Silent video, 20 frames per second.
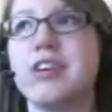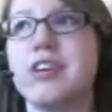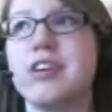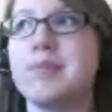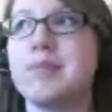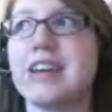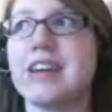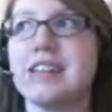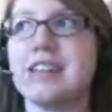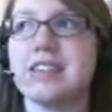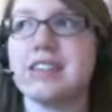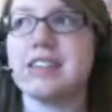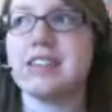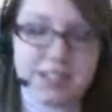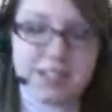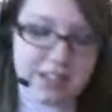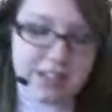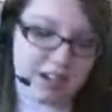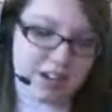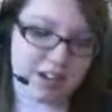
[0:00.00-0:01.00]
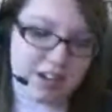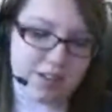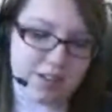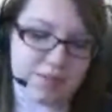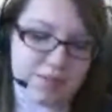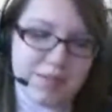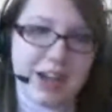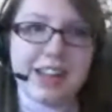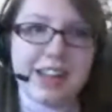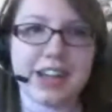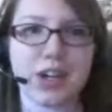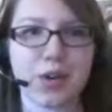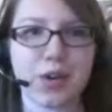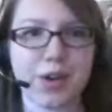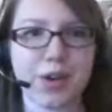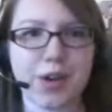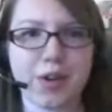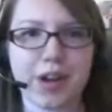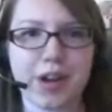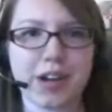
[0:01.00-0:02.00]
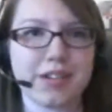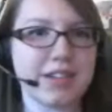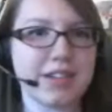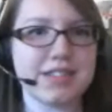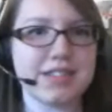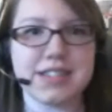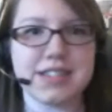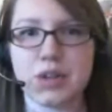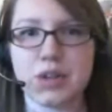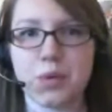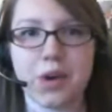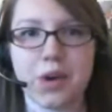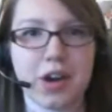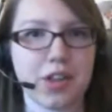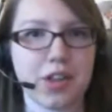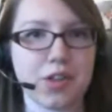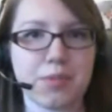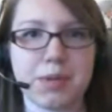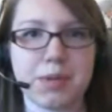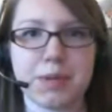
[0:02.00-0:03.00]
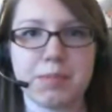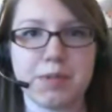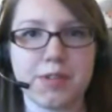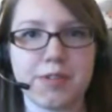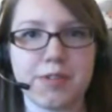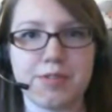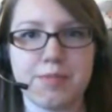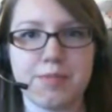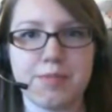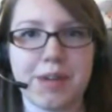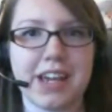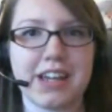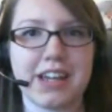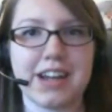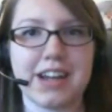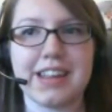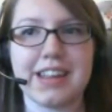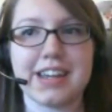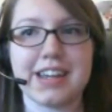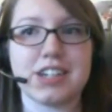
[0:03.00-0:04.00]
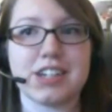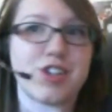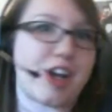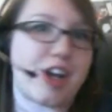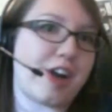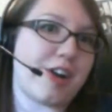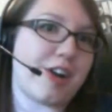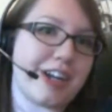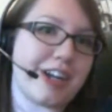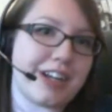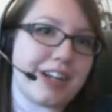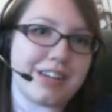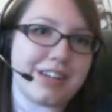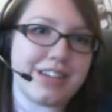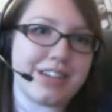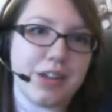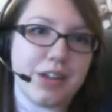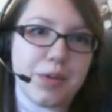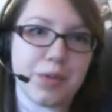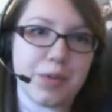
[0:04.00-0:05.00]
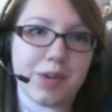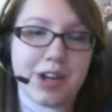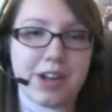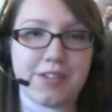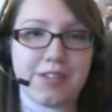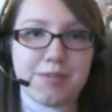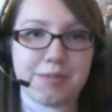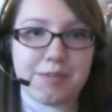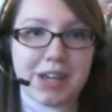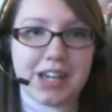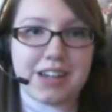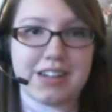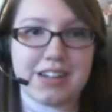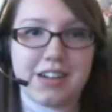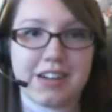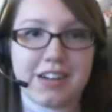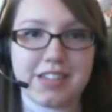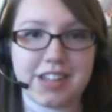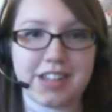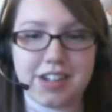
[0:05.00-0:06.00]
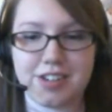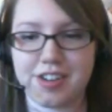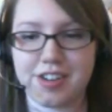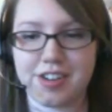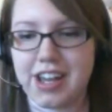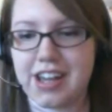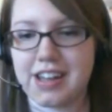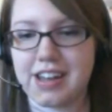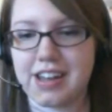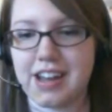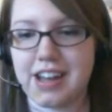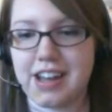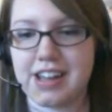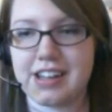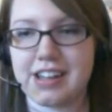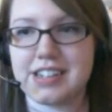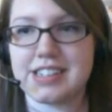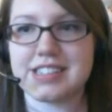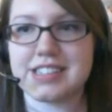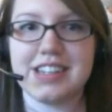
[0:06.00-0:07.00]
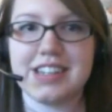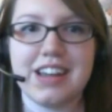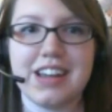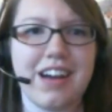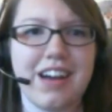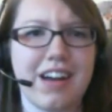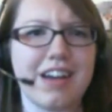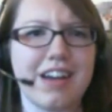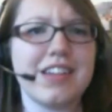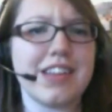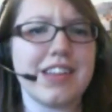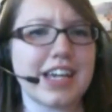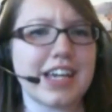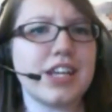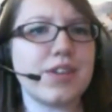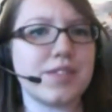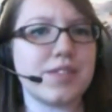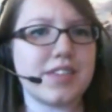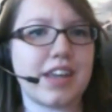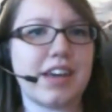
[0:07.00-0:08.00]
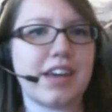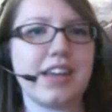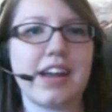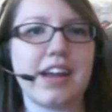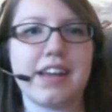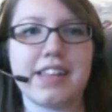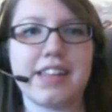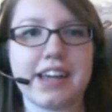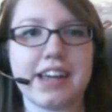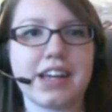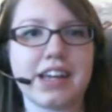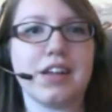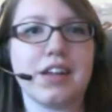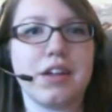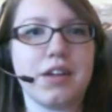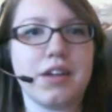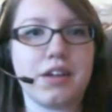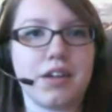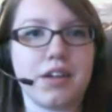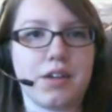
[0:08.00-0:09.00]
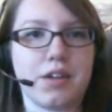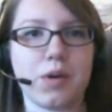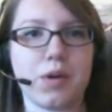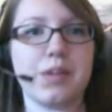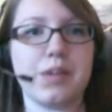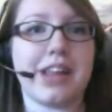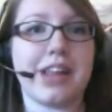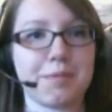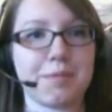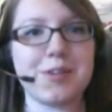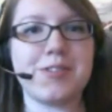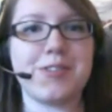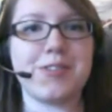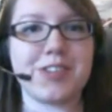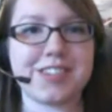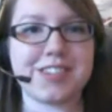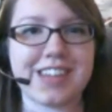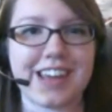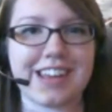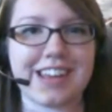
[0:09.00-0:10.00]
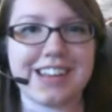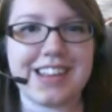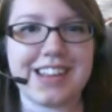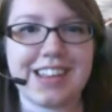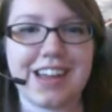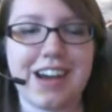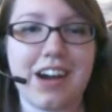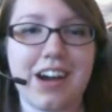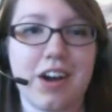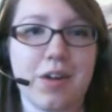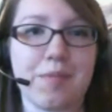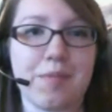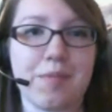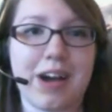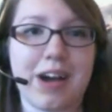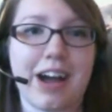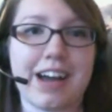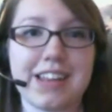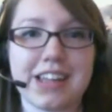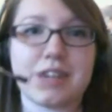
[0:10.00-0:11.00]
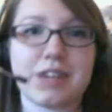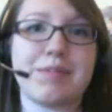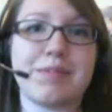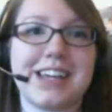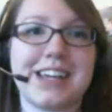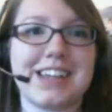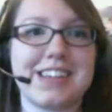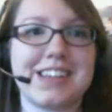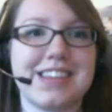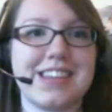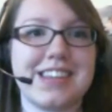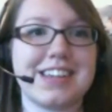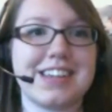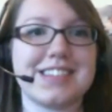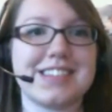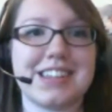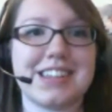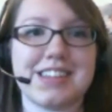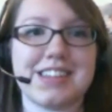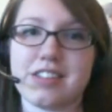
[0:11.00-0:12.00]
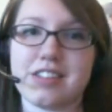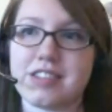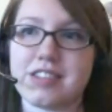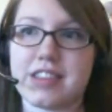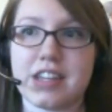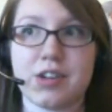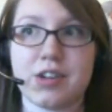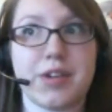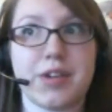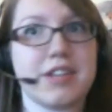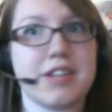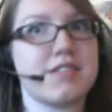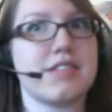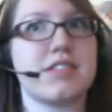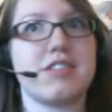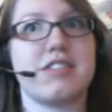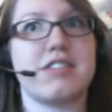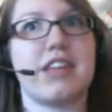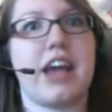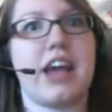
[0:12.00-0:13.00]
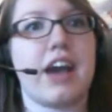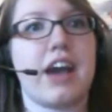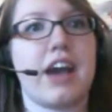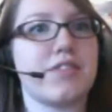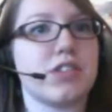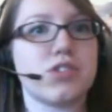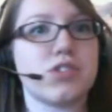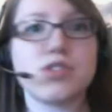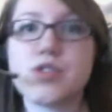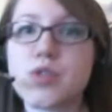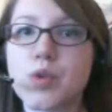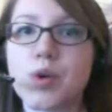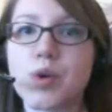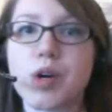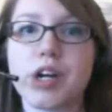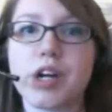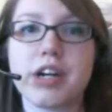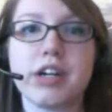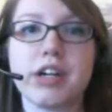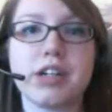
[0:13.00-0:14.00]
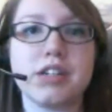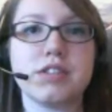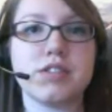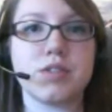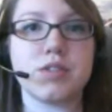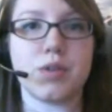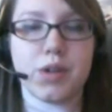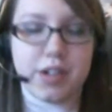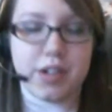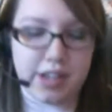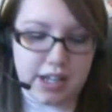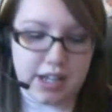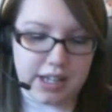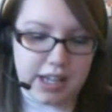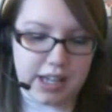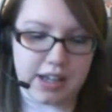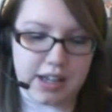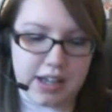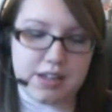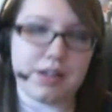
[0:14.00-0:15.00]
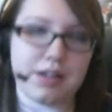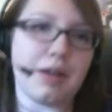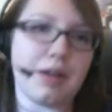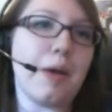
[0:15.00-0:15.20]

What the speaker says: because I like going around and seeing what other people have made. I like sharing what I've made on the internet, and like you said, like both of you said, I like making things that they don't necessarily have in stores or they can't